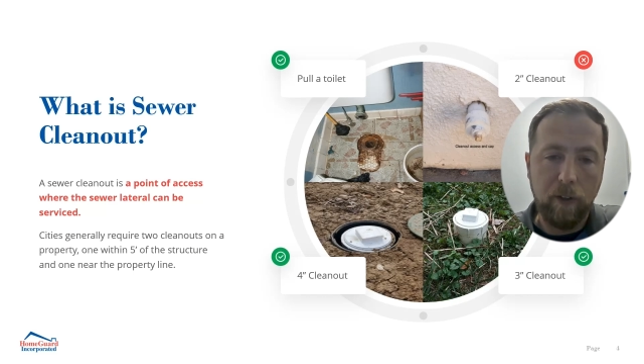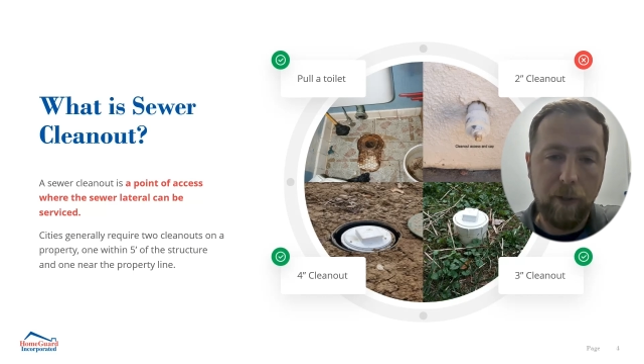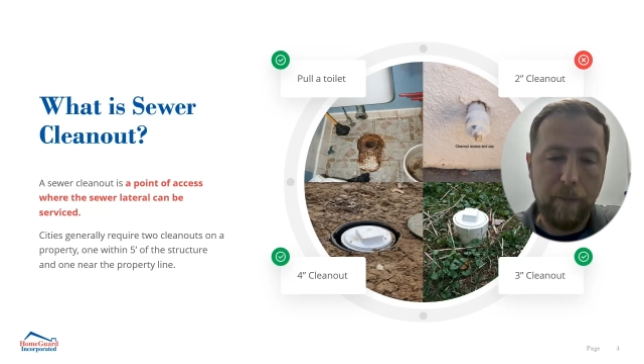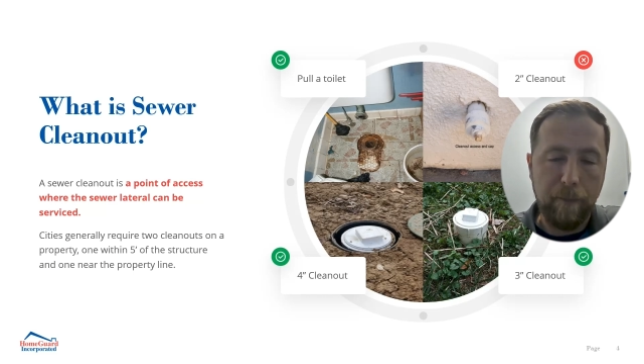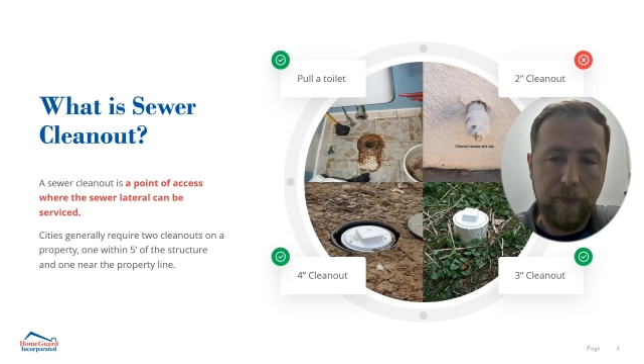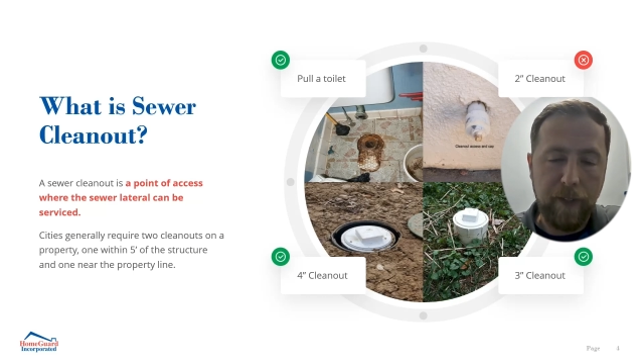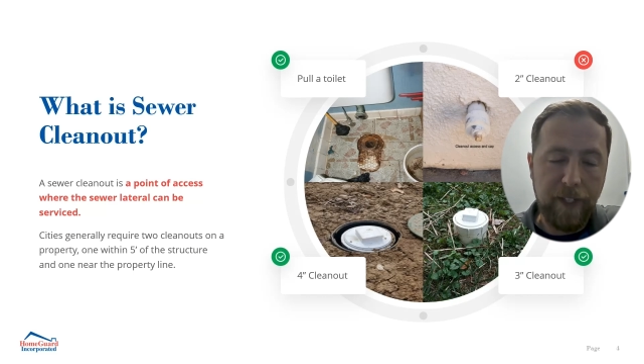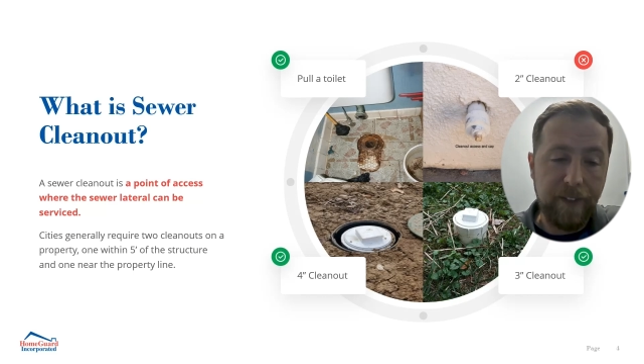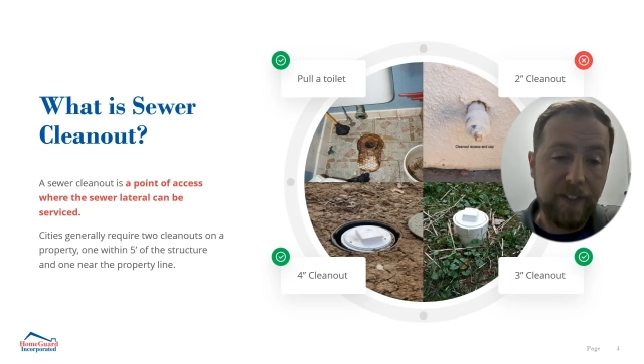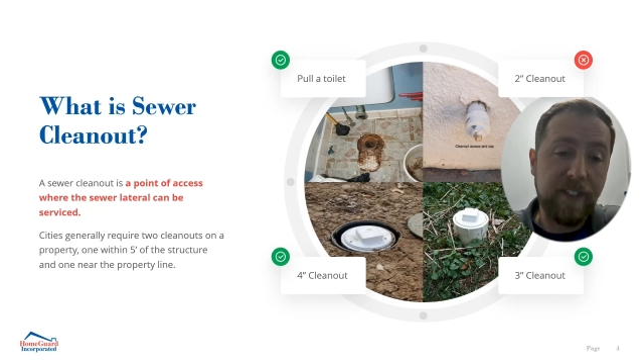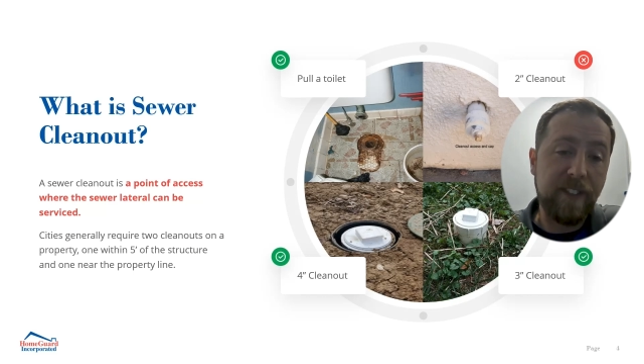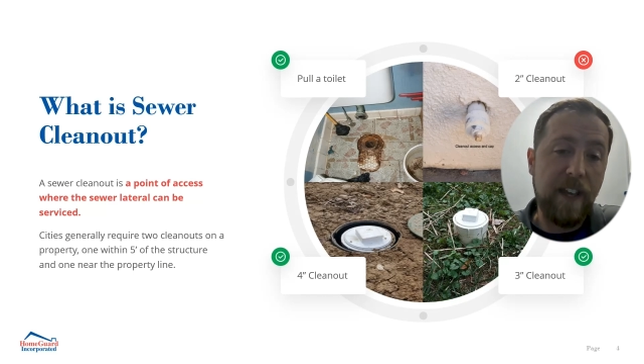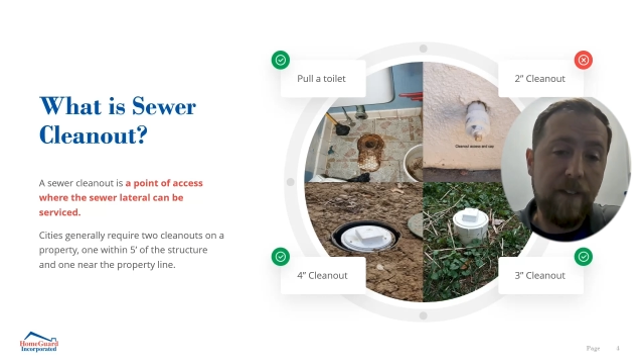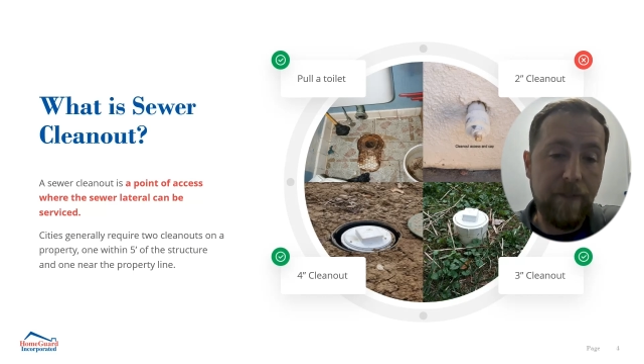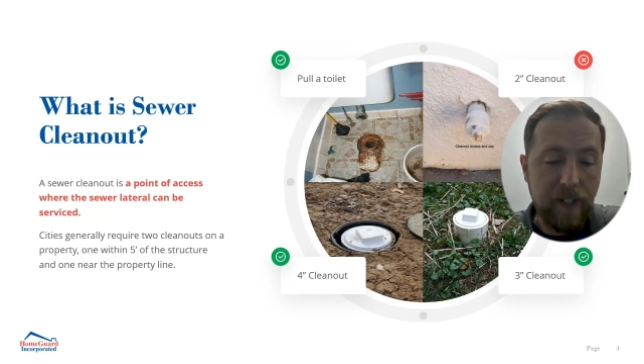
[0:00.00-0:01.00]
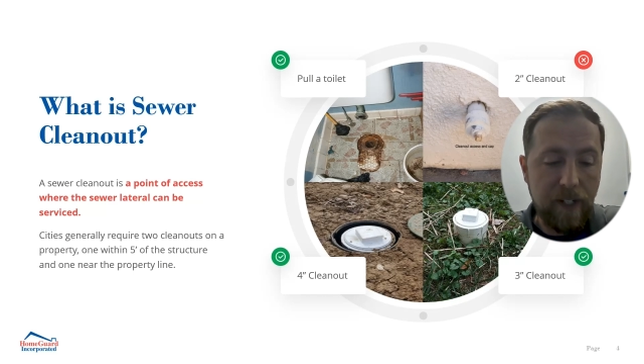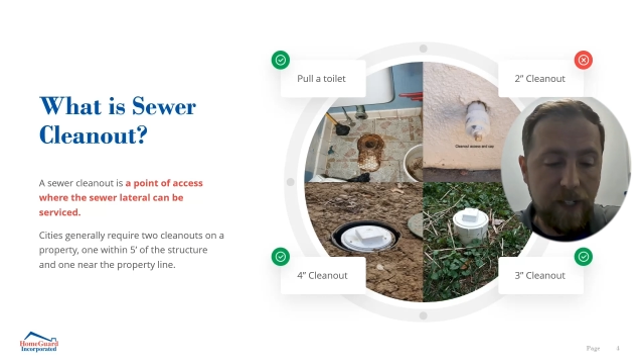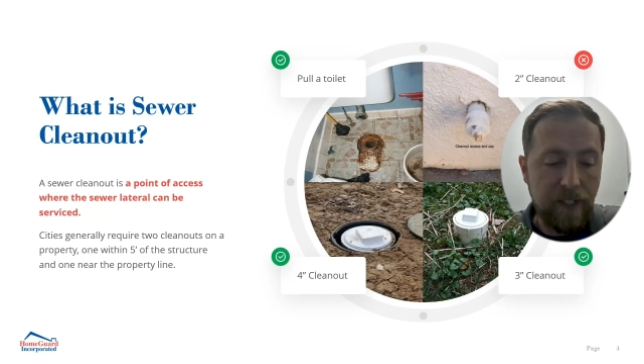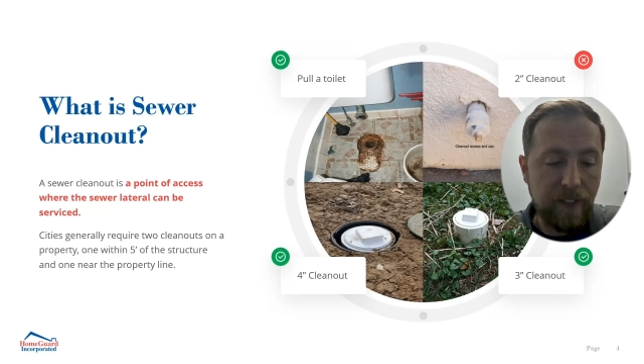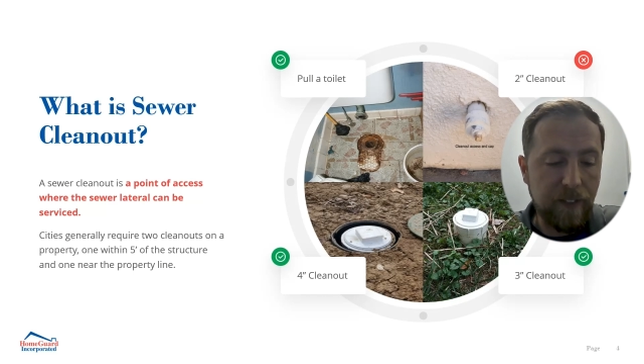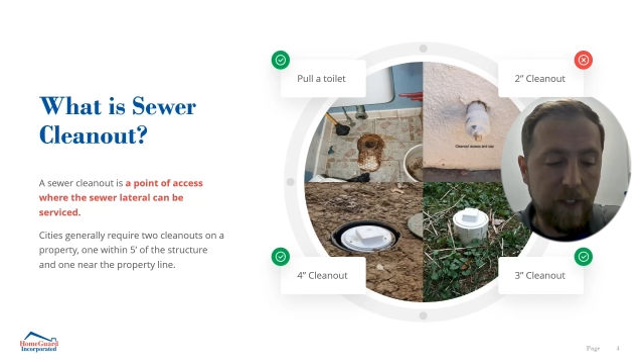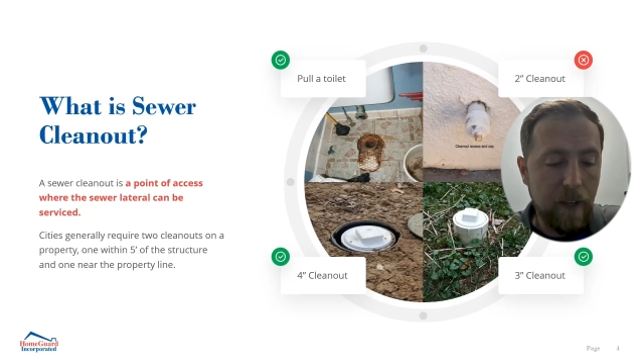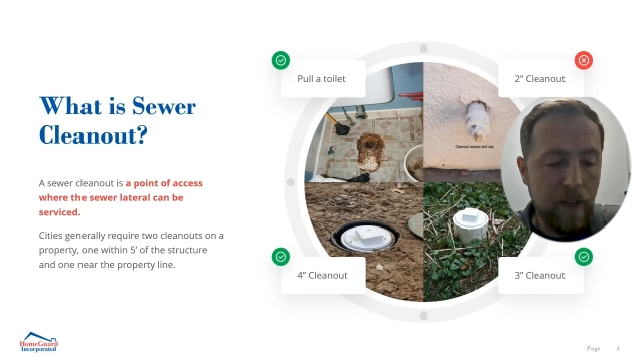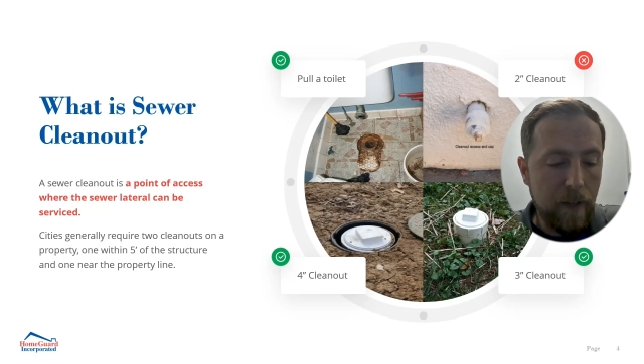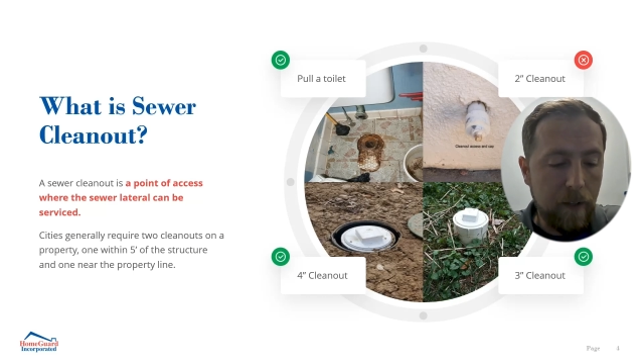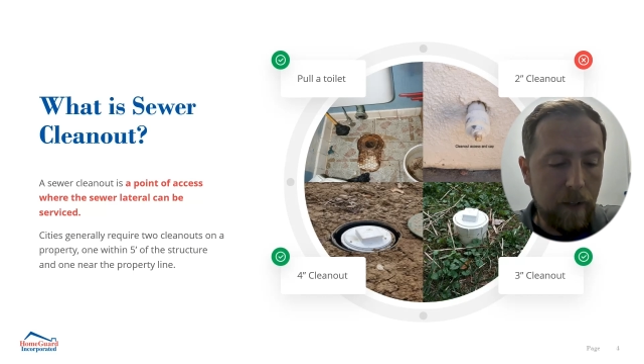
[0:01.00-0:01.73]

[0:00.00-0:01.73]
them in the 70s